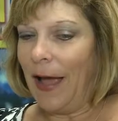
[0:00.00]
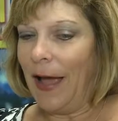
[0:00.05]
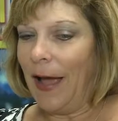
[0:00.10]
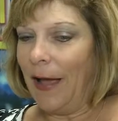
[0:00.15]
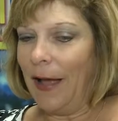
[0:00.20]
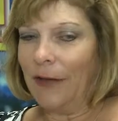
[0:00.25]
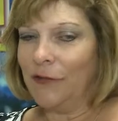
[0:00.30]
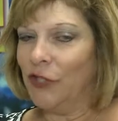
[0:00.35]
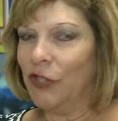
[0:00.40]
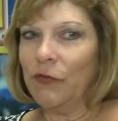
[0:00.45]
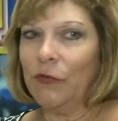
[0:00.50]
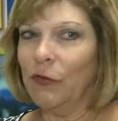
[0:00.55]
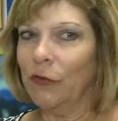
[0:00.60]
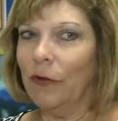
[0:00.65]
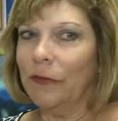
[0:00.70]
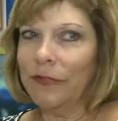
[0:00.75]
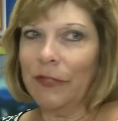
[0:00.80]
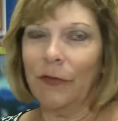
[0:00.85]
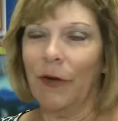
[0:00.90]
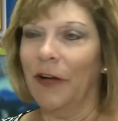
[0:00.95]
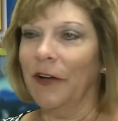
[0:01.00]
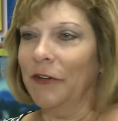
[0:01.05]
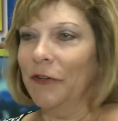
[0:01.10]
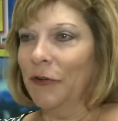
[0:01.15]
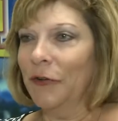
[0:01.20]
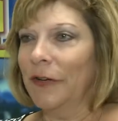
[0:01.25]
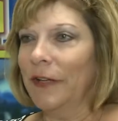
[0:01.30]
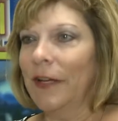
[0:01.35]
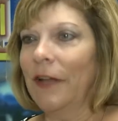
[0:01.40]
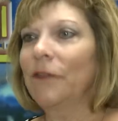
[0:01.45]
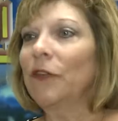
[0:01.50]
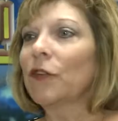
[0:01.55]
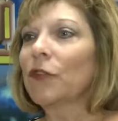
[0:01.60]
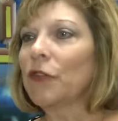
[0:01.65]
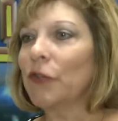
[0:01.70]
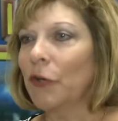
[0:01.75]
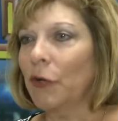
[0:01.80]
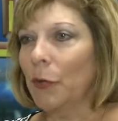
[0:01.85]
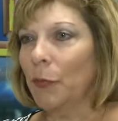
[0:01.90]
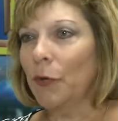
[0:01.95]
I just feel so honored, and I
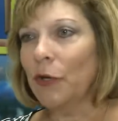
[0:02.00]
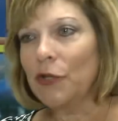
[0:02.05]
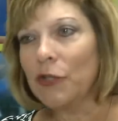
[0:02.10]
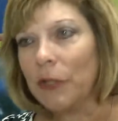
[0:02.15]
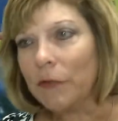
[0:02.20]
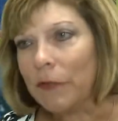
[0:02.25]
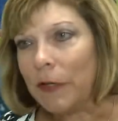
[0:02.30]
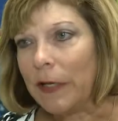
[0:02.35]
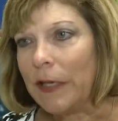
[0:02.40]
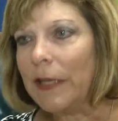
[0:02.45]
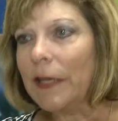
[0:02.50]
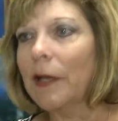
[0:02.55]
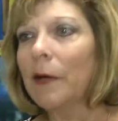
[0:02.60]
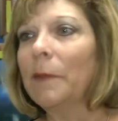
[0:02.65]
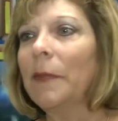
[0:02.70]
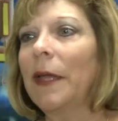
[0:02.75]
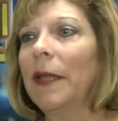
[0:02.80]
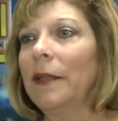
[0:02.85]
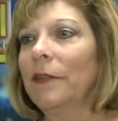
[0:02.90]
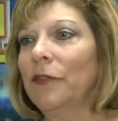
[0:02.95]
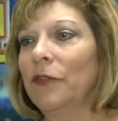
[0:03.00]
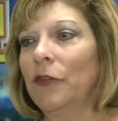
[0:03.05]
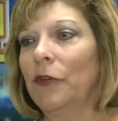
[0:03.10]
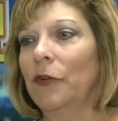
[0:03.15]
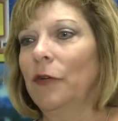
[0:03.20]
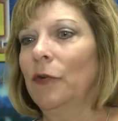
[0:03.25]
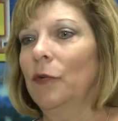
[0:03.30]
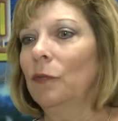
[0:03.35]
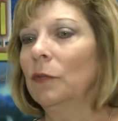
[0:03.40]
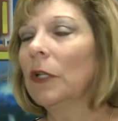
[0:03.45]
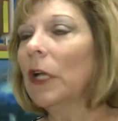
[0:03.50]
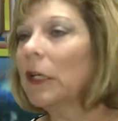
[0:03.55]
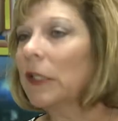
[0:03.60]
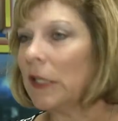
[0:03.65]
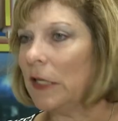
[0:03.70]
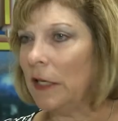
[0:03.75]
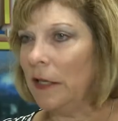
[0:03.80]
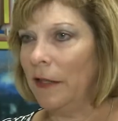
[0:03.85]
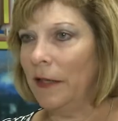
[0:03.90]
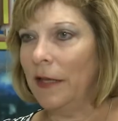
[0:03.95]
feel so appreciative to him, and so
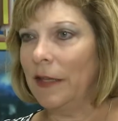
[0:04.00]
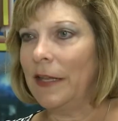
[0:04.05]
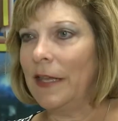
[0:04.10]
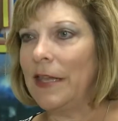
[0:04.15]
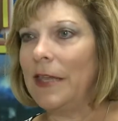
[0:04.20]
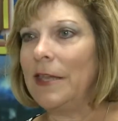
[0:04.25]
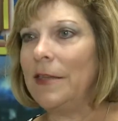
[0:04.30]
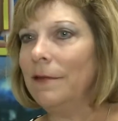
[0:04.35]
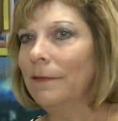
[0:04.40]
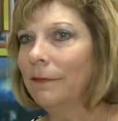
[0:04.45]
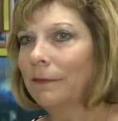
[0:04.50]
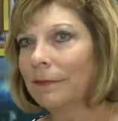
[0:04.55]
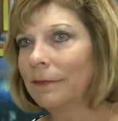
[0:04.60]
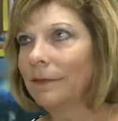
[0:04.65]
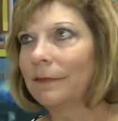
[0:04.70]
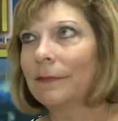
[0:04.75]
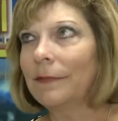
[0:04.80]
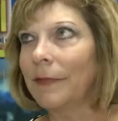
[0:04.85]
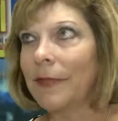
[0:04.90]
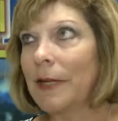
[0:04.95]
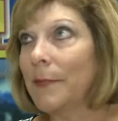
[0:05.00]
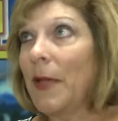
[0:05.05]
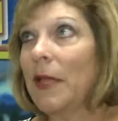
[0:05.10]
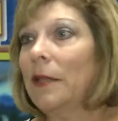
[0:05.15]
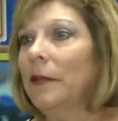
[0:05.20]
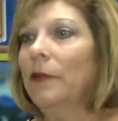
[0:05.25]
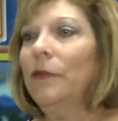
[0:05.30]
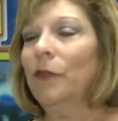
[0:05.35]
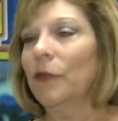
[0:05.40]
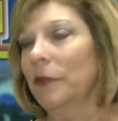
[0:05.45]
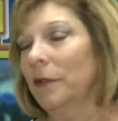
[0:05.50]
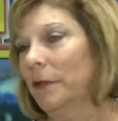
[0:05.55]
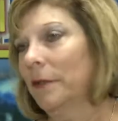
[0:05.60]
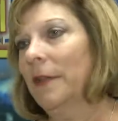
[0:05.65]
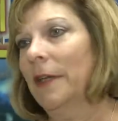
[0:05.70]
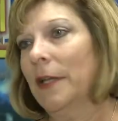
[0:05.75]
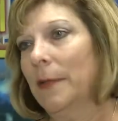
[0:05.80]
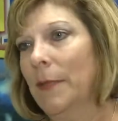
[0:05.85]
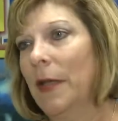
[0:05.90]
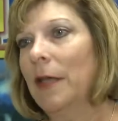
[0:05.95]
lucky that he that I made a
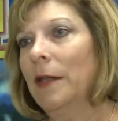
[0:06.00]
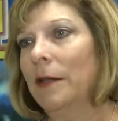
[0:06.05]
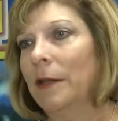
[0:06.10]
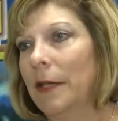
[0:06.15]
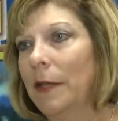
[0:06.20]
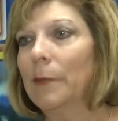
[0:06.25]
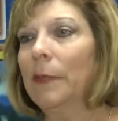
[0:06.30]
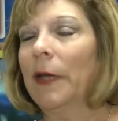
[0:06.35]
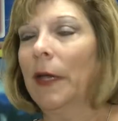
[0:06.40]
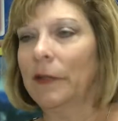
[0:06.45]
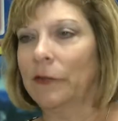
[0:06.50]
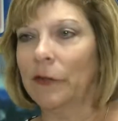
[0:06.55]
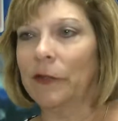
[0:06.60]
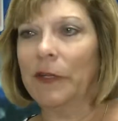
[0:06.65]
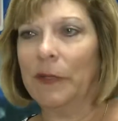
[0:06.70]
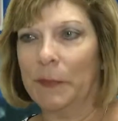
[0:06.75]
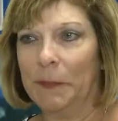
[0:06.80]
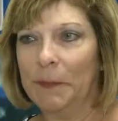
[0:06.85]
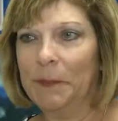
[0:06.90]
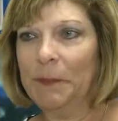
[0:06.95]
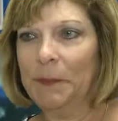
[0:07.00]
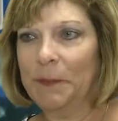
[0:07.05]
difference, that I made an impact on him.